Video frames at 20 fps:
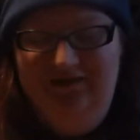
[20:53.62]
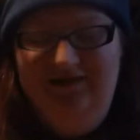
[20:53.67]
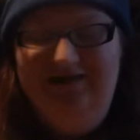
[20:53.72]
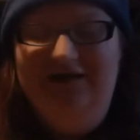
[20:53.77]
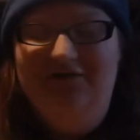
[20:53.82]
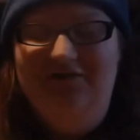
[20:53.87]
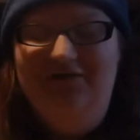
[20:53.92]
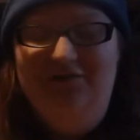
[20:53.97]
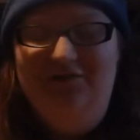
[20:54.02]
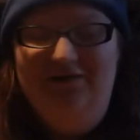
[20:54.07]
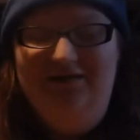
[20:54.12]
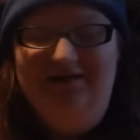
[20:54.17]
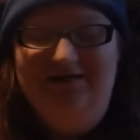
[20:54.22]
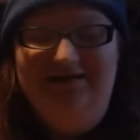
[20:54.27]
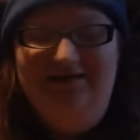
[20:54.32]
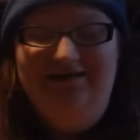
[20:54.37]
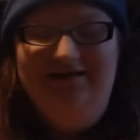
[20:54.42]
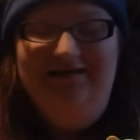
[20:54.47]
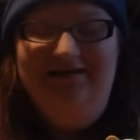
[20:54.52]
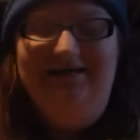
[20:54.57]
Definitely worth
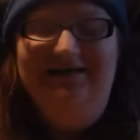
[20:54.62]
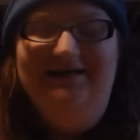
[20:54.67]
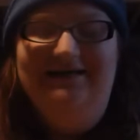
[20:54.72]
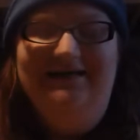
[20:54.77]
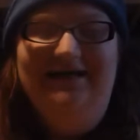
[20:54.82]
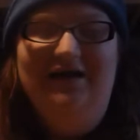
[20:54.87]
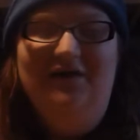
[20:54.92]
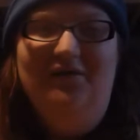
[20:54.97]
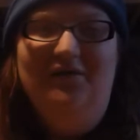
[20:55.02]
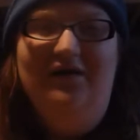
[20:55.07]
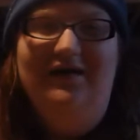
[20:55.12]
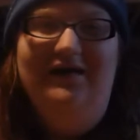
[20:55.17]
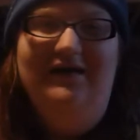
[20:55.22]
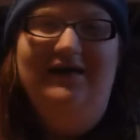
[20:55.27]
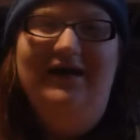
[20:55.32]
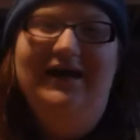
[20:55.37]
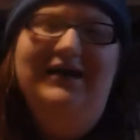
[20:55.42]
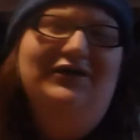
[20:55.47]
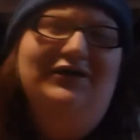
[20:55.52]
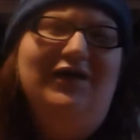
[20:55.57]
to at least get one
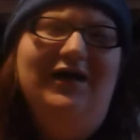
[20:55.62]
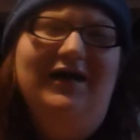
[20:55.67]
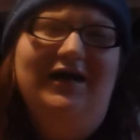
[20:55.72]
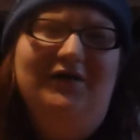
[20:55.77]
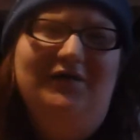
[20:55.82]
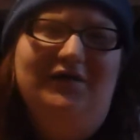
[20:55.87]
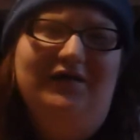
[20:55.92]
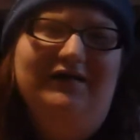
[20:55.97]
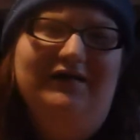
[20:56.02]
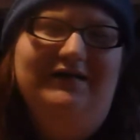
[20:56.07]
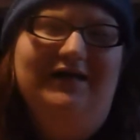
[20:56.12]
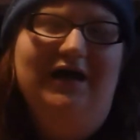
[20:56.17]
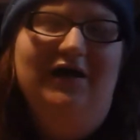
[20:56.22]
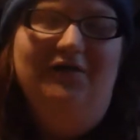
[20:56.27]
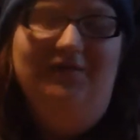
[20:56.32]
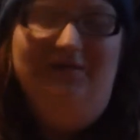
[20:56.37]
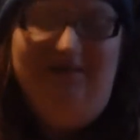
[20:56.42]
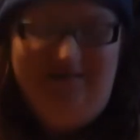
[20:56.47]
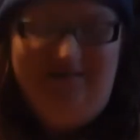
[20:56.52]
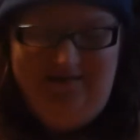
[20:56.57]
and try it out for
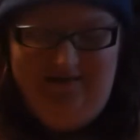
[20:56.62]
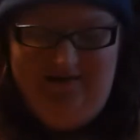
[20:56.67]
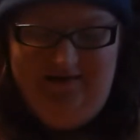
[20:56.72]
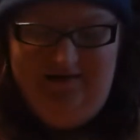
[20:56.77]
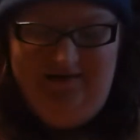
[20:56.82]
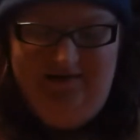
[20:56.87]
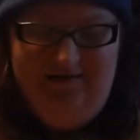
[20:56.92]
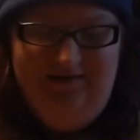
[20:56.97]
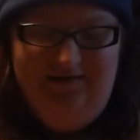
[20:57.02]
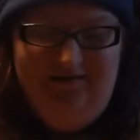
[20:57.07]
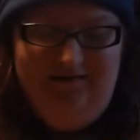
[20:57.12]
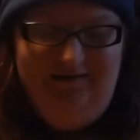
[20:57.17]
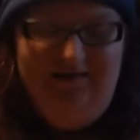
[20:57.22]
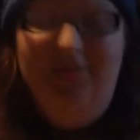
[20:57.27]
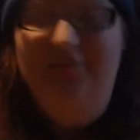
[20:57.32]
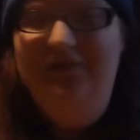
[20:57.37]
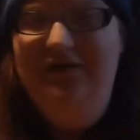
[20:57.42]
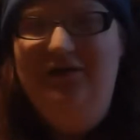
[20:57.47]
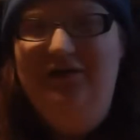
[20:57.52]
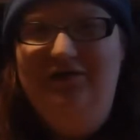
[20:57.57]
yourself and
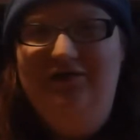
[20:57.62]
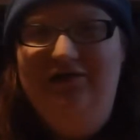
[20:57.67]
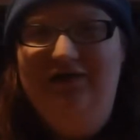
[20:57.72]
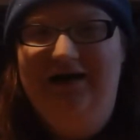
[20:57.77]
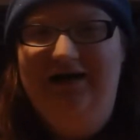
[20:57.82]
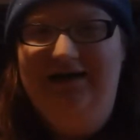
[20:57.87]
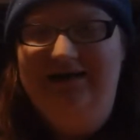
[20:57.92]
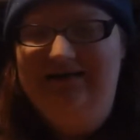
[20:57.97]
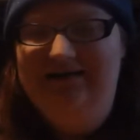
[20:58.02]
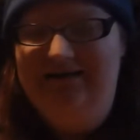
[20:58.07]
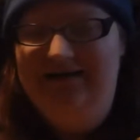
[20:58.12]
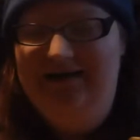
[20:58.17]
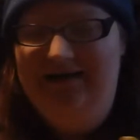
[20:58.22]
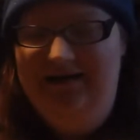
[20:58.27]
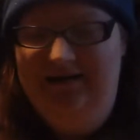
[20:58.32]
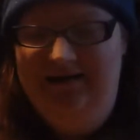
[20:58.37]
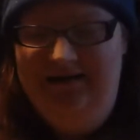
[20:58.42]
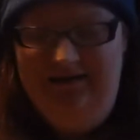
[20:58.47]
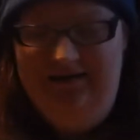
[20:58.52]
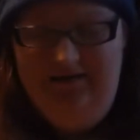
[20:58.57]
let me know what you guys
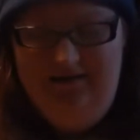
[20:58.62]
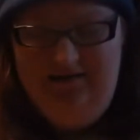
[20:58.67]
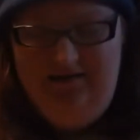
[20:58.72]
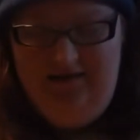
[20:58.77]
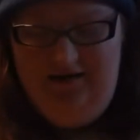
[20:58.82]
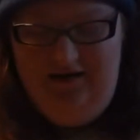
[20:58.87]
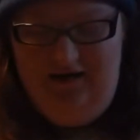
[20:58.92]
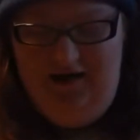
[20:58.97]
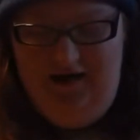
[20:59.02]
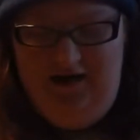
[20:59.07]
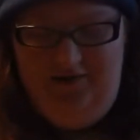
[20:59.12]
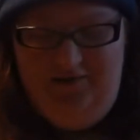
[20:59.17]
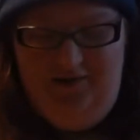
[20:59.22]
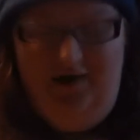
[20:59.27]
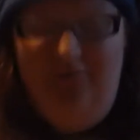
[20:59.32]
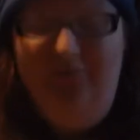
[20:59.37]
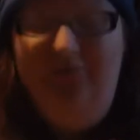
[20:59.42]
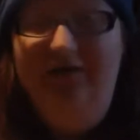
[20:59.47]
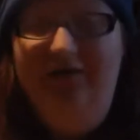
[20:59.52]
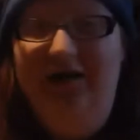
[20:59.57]
think.
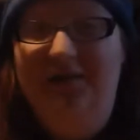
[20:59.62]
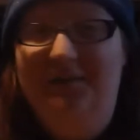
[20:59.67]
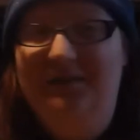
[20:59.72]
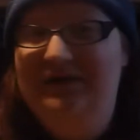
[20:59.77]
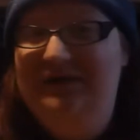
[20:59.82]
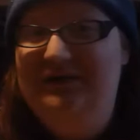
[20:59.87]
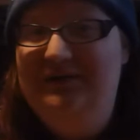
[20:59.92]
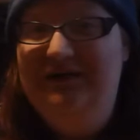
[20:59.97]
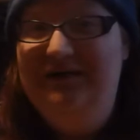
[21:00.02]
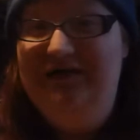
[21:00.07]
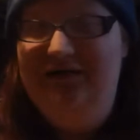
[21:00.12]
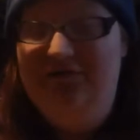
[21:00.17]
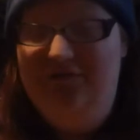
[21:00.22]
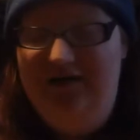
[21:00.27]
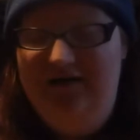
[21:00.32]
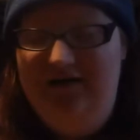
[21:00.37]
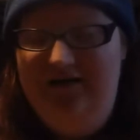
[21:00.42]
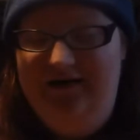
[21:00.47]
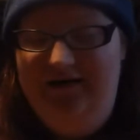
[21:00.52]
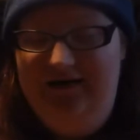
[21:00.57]
I will not be doing
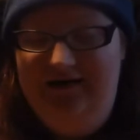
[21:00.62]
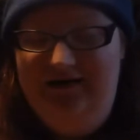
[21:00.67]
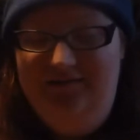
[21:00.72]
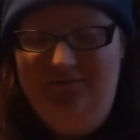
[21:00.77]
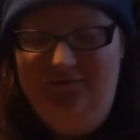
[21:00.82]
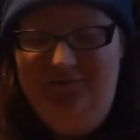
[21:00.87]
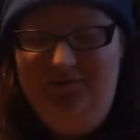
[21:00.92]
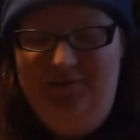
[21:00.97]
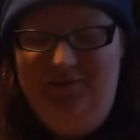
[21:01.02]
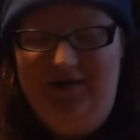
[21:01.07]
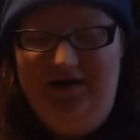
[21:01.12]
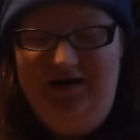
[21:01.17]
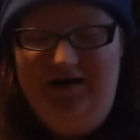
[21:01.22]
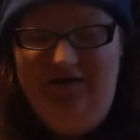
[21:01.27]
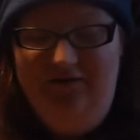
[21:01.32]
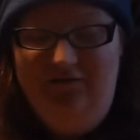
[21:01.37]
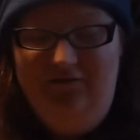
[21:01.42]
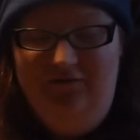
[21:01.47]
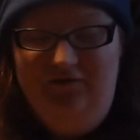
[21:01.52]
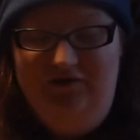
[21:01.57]
giveaway like with
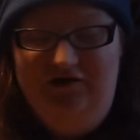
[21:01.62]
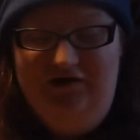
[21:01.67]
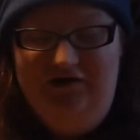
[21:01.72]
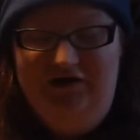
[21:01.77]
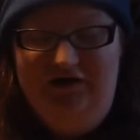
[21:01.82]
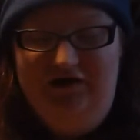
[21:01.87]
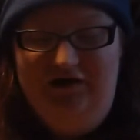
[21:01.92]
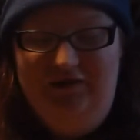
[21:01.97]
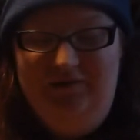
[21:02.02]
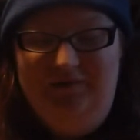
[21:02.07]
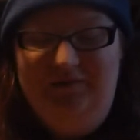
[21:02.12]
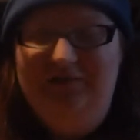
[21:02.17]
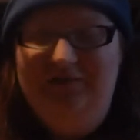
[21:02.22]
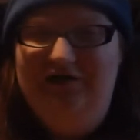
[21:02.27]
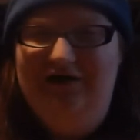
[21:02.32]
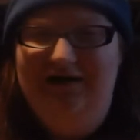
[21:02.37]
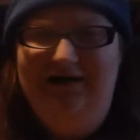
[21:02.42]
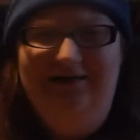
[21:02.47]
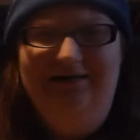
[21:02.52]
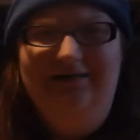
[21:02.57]
my fidget cubes,
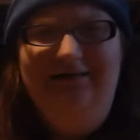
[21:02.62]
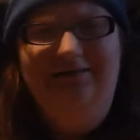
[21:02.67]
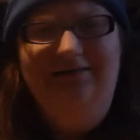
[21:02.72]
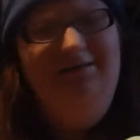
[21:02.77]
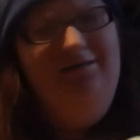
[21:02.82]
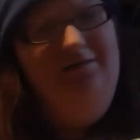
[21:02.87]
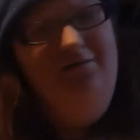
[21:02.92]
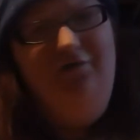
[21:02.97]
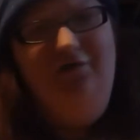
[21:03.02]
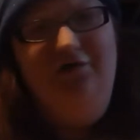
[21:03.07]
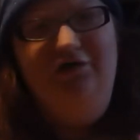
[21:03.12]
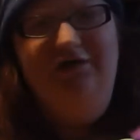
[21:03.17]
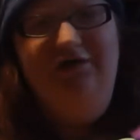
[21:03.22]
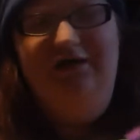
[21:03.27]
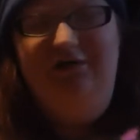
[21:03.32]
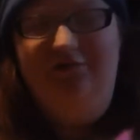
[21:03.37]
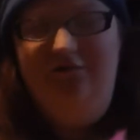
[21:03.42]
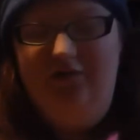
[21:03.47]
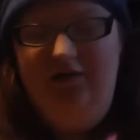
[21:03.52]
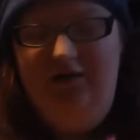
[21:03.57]
which I
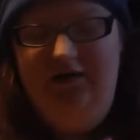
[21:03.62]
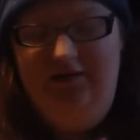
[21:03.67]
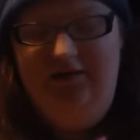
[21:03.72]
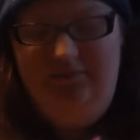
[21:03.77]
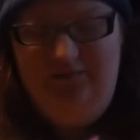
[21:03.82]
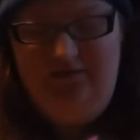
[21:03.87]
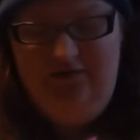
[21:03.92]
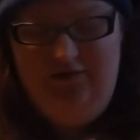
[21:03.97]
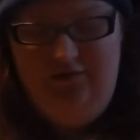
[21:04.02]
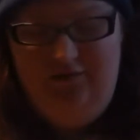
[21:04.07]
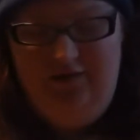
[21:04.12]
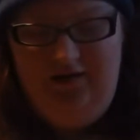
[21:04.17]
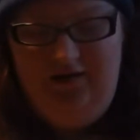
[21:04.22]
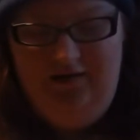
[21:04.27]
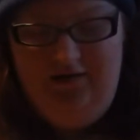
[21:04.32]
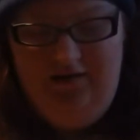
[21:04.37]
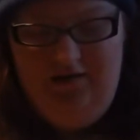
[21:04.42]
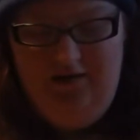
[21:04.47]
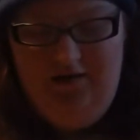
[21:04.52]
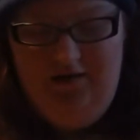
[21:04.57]
unfortunately never end up doing.